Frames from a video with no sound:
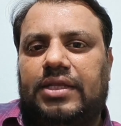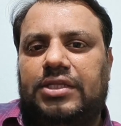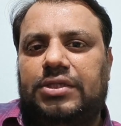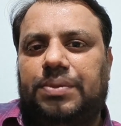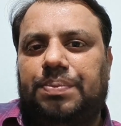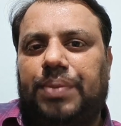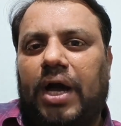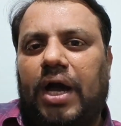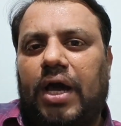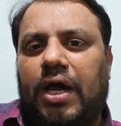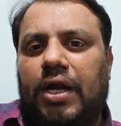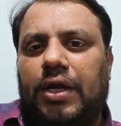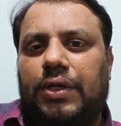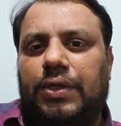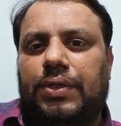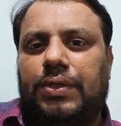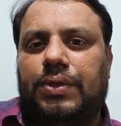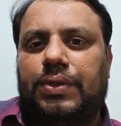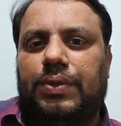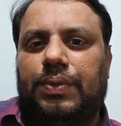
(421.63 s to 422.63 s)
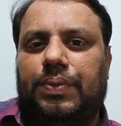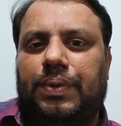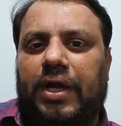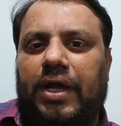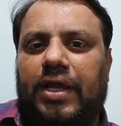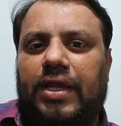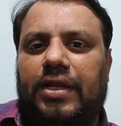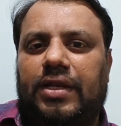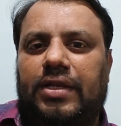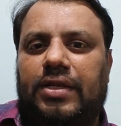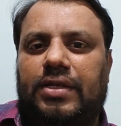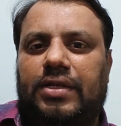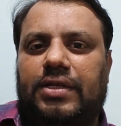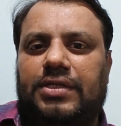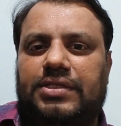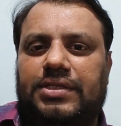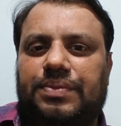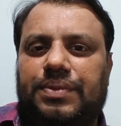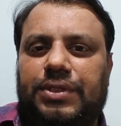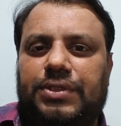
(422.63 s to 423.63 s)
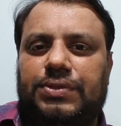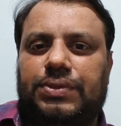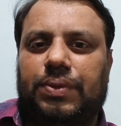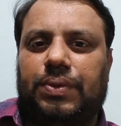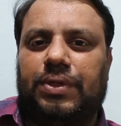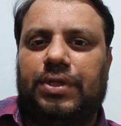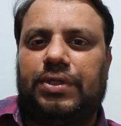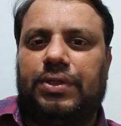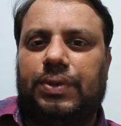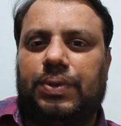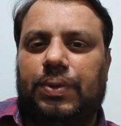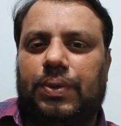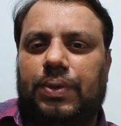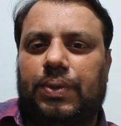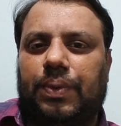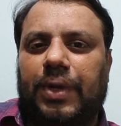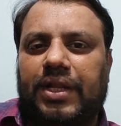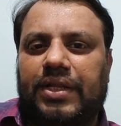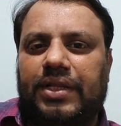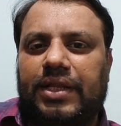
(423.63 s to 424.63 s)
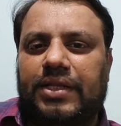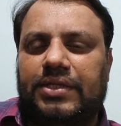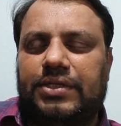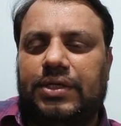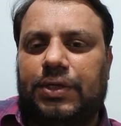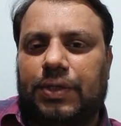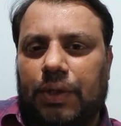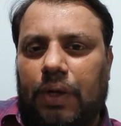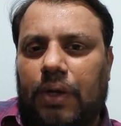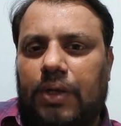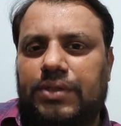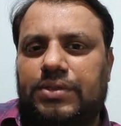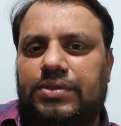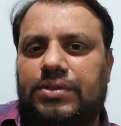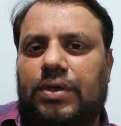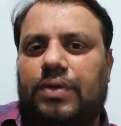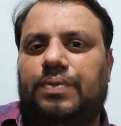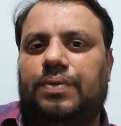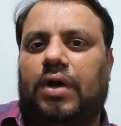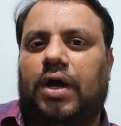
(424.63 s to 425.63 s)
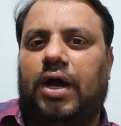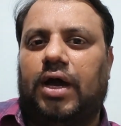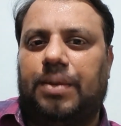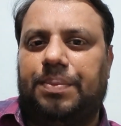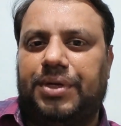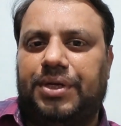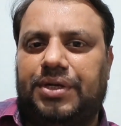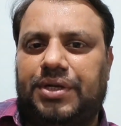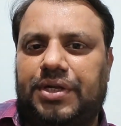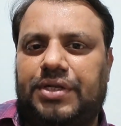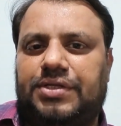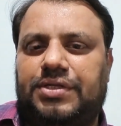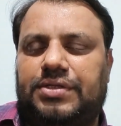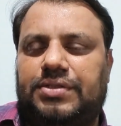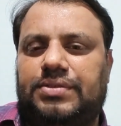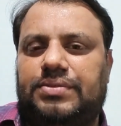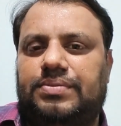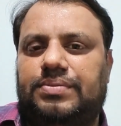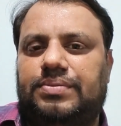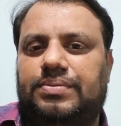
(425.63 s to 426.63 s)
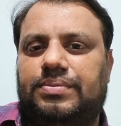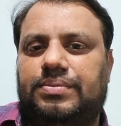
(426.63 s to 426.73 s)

there is a bar to file a civil suit in the court when there is a clause of arbitration.